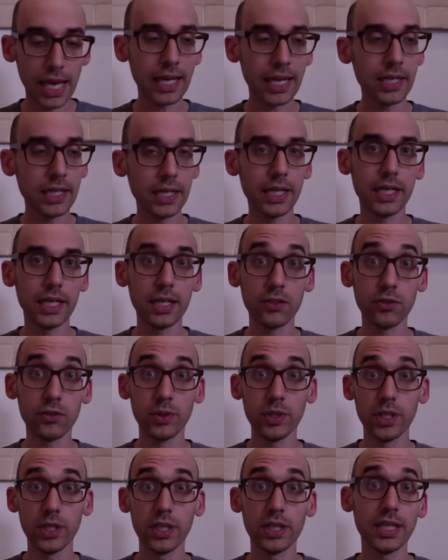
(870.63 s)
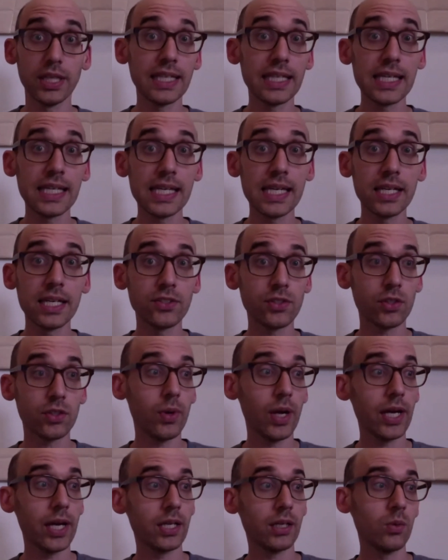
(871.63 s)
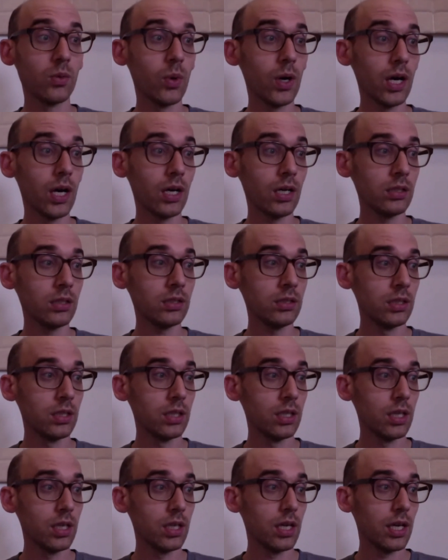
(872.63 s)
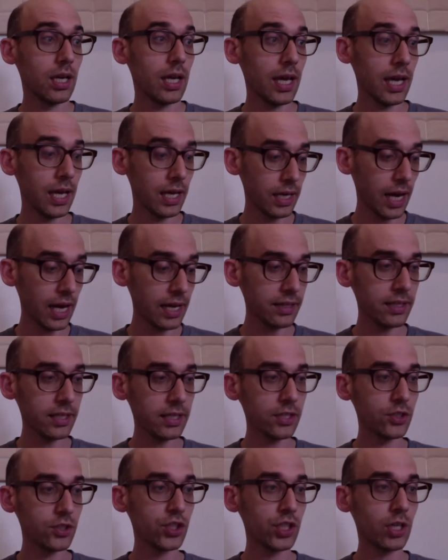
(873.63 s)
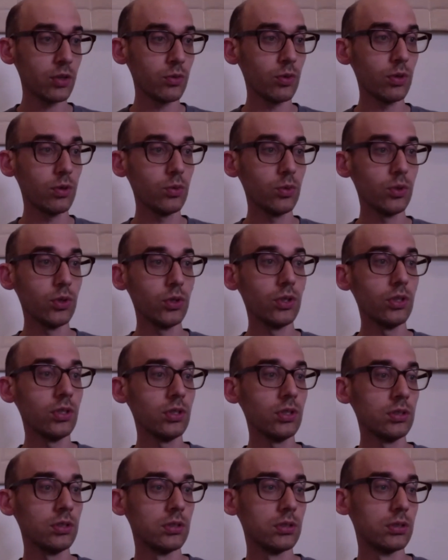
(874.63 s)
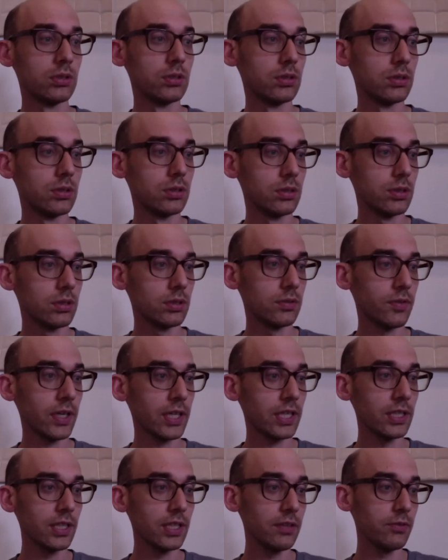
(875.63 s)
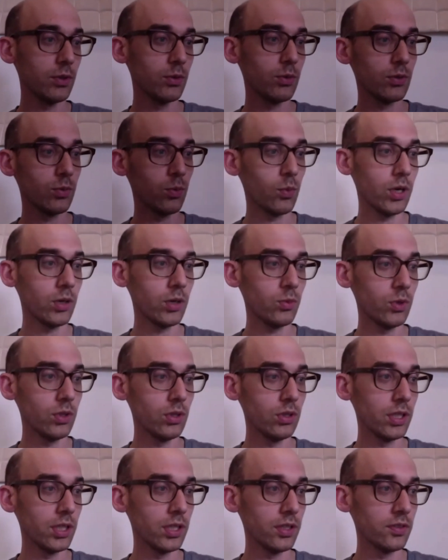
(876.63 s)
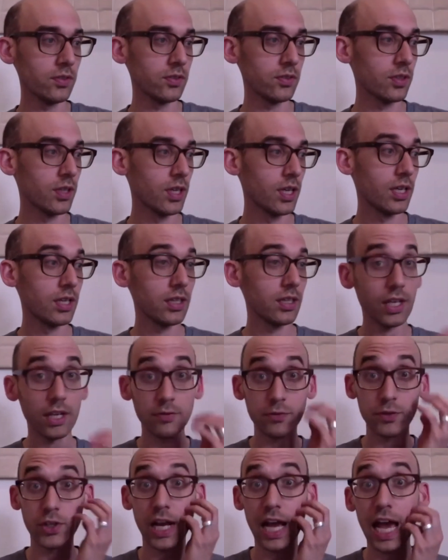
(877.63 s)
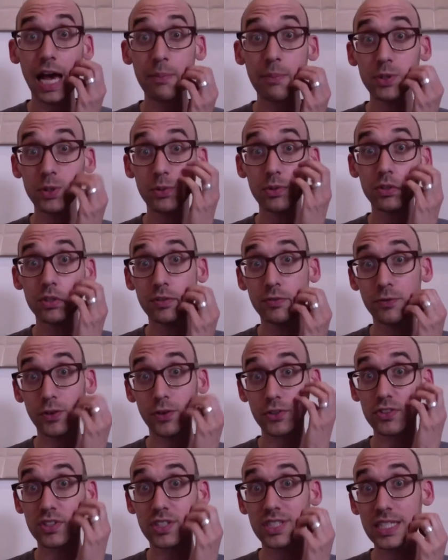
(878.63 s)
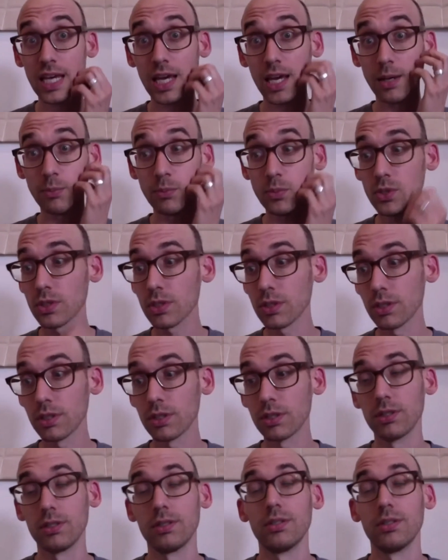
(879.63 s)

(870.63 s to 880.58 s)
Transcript: editing is really the key to writing well. And I think a general rule, if I can leave you with one rule, is that if you're happy with your first attempt,